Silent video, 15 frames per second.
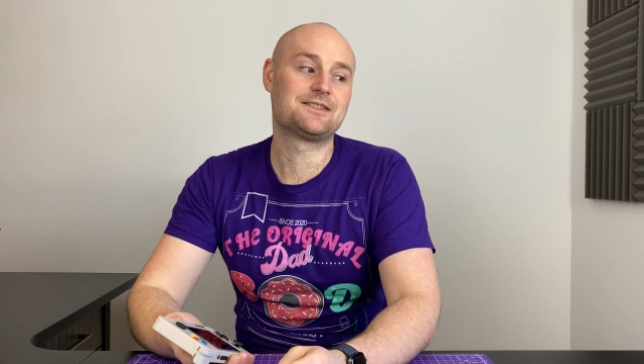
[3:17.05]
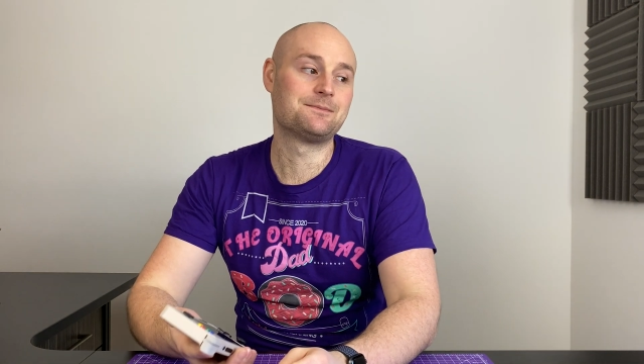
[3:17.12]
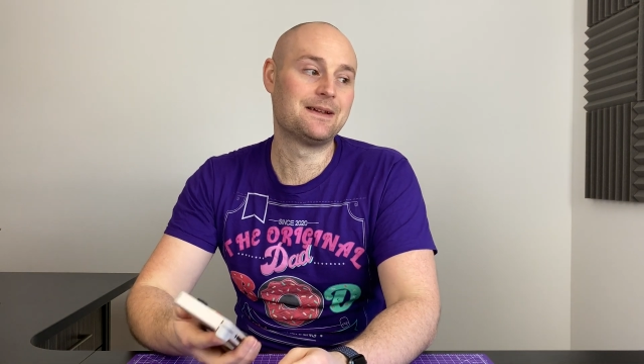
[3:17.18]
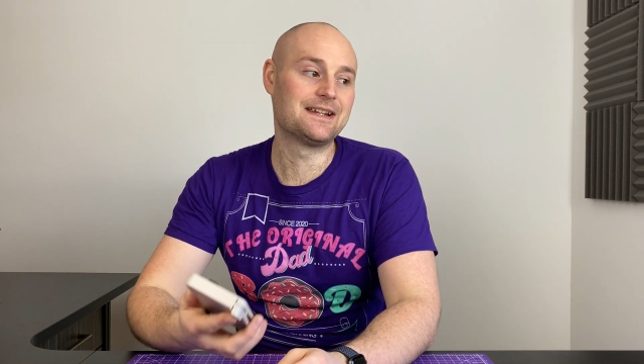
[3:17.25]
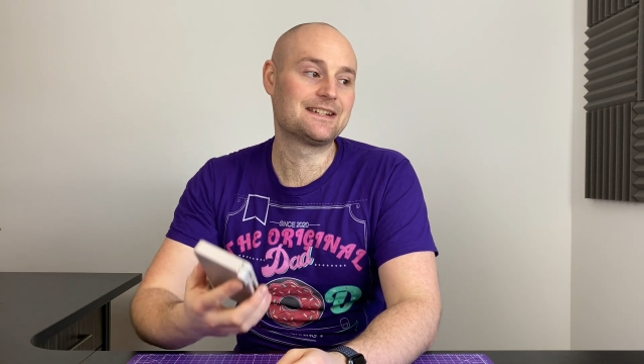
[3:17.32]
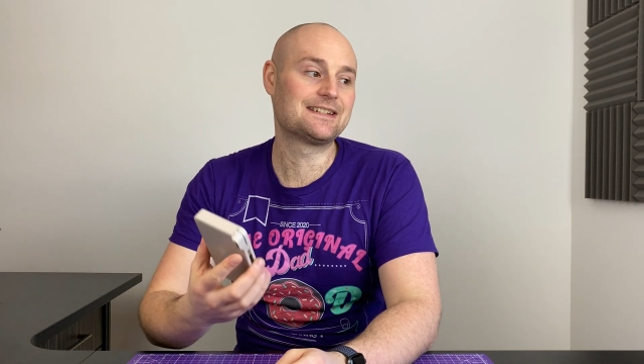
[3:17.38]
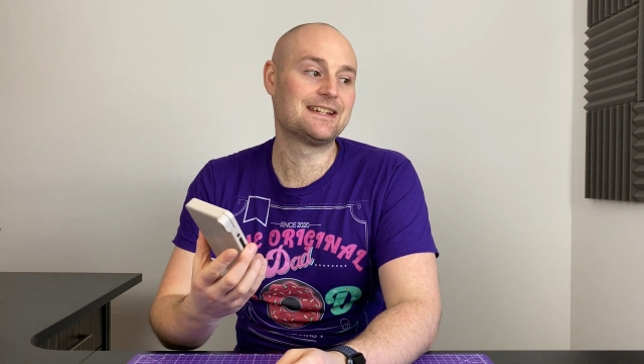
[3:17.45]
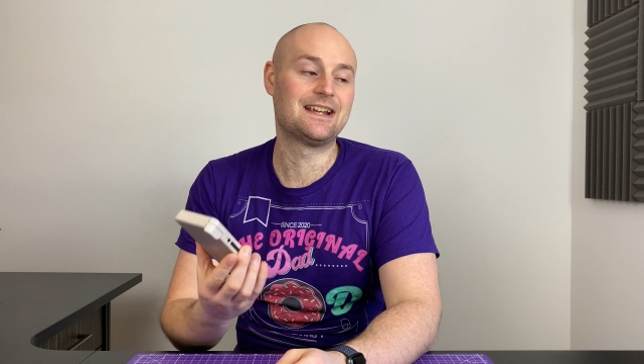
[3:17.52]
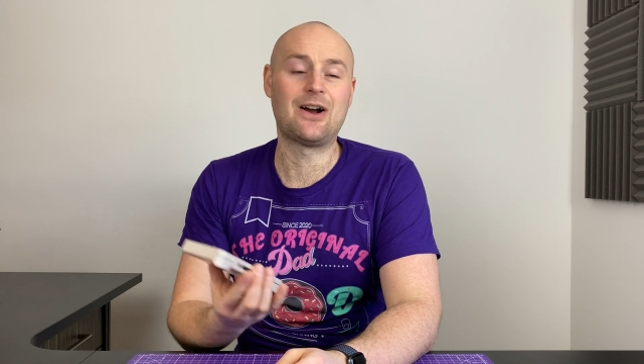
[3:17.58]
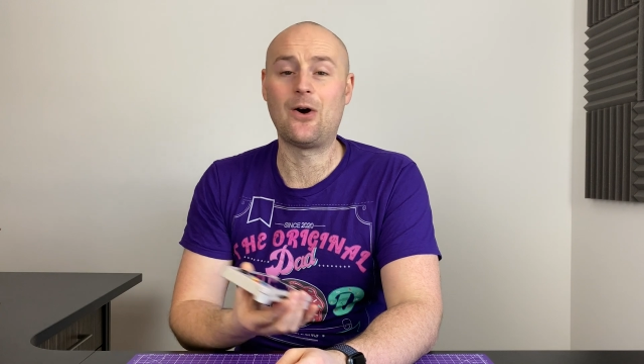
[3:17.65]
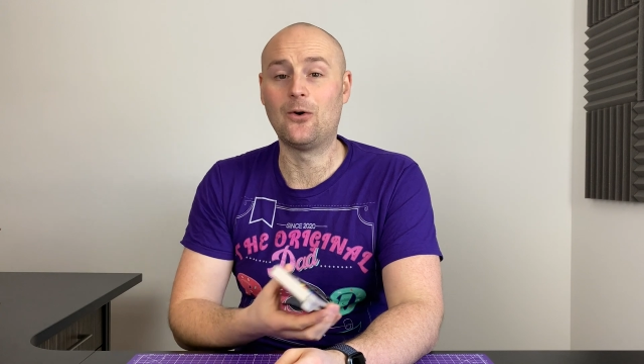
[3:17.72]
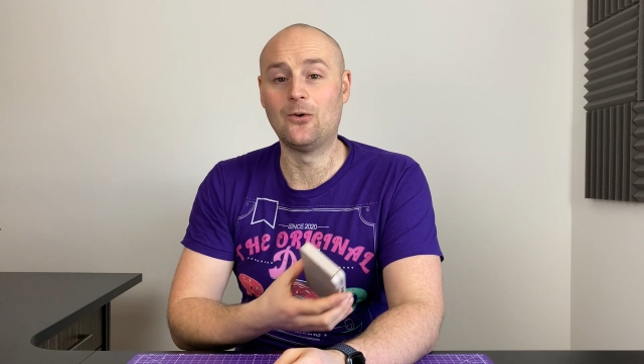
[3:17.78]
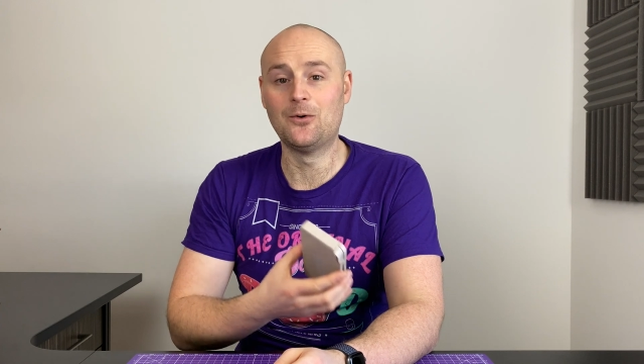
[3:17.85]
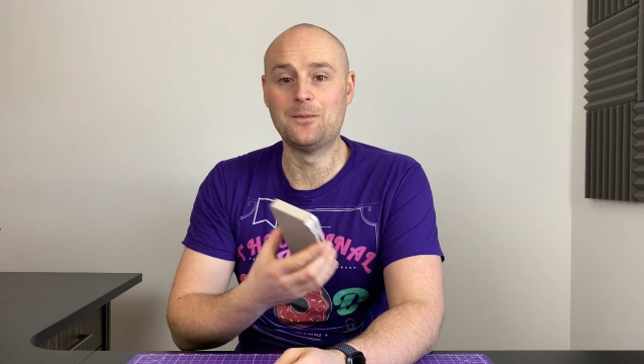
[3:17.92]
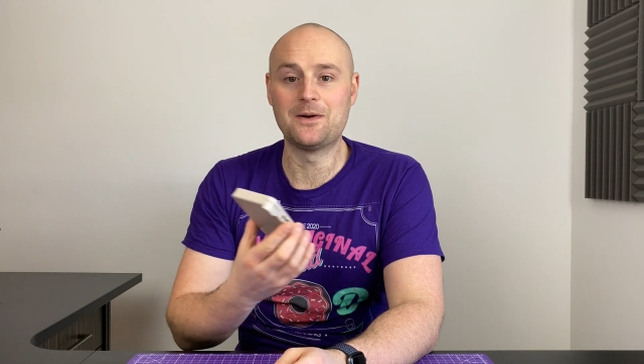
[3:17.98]
makes it
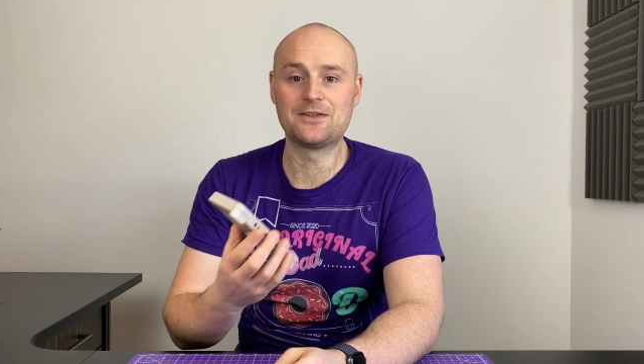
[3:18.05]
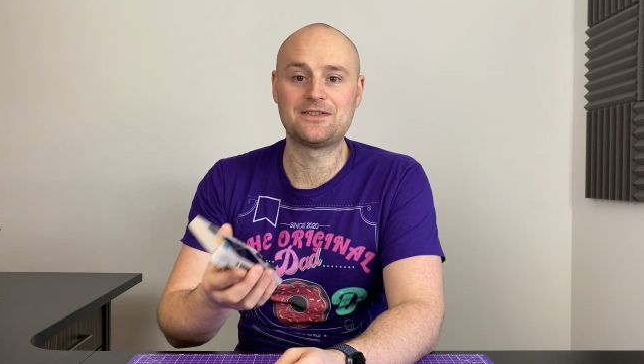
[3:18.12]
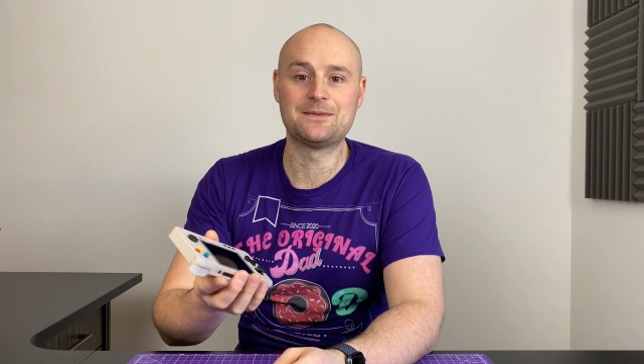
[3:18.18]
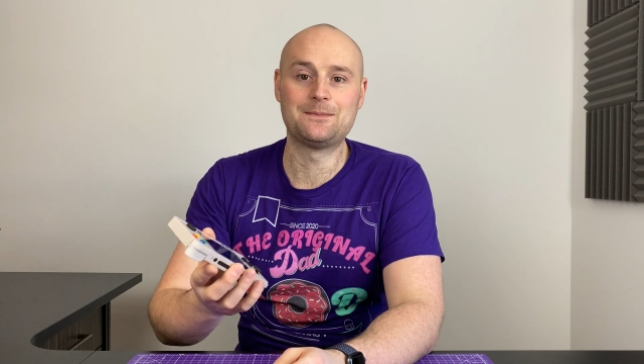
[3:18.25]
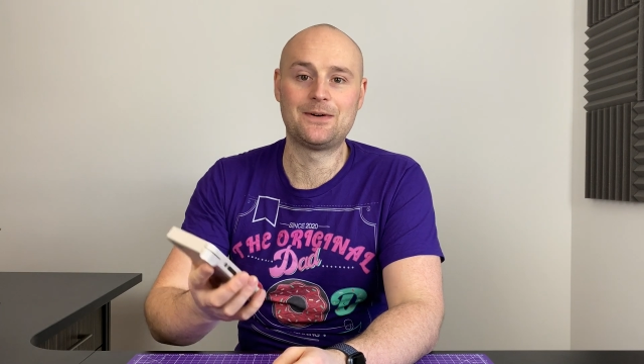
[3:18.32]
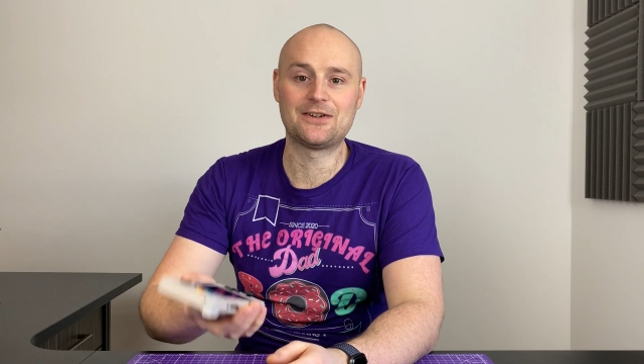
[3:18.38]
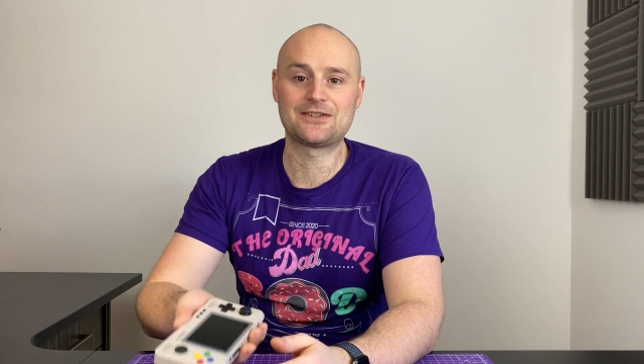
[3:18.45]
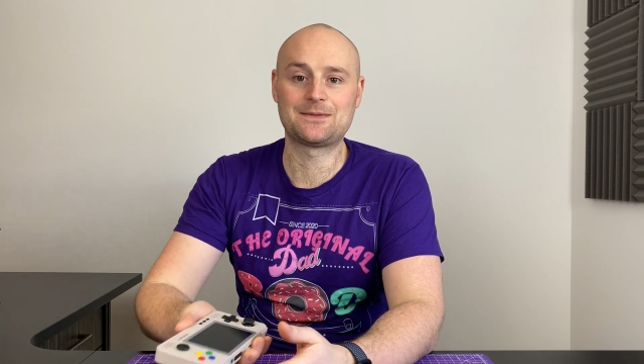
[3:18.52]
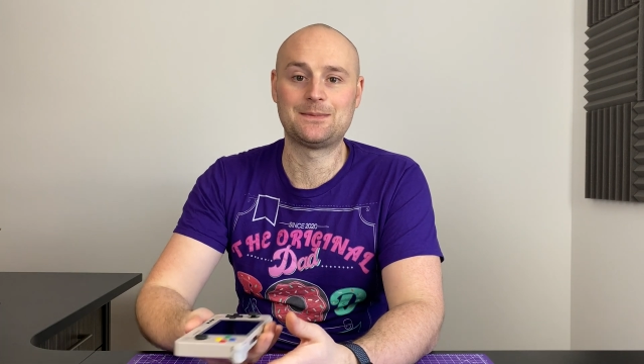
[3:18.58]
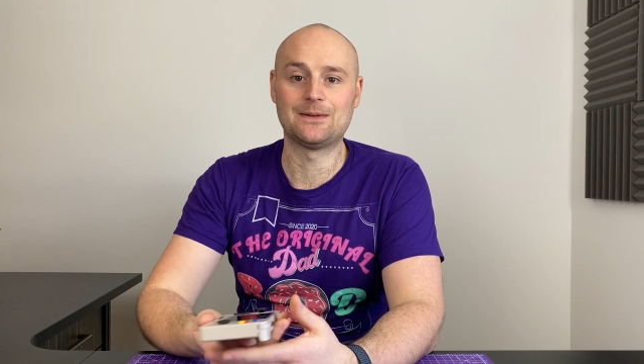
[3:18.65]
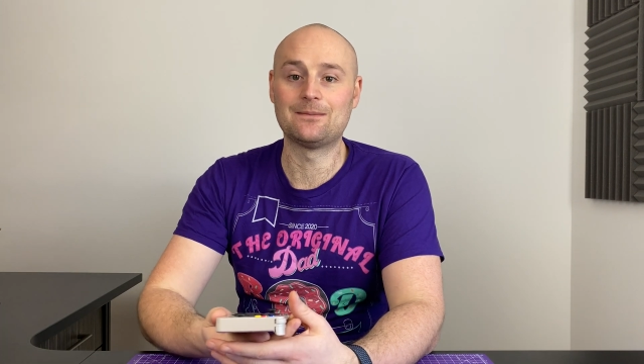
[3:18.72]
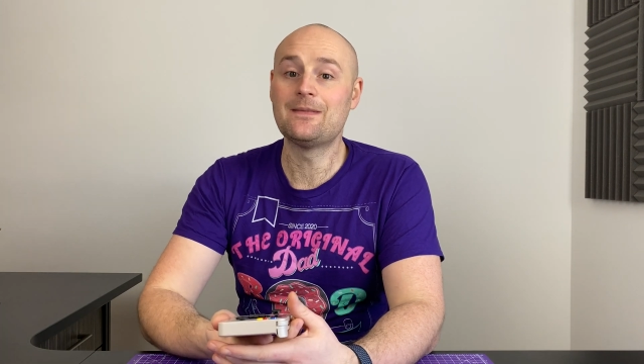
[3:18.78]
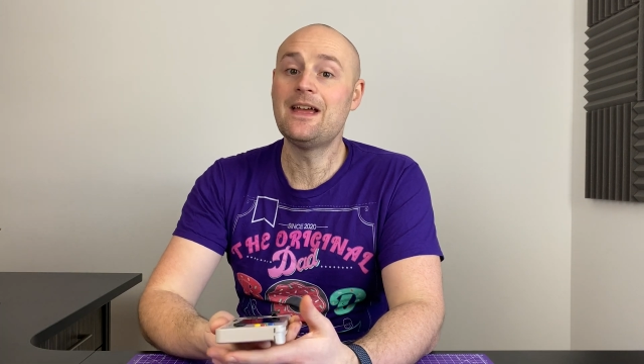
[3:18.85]
almost impossible.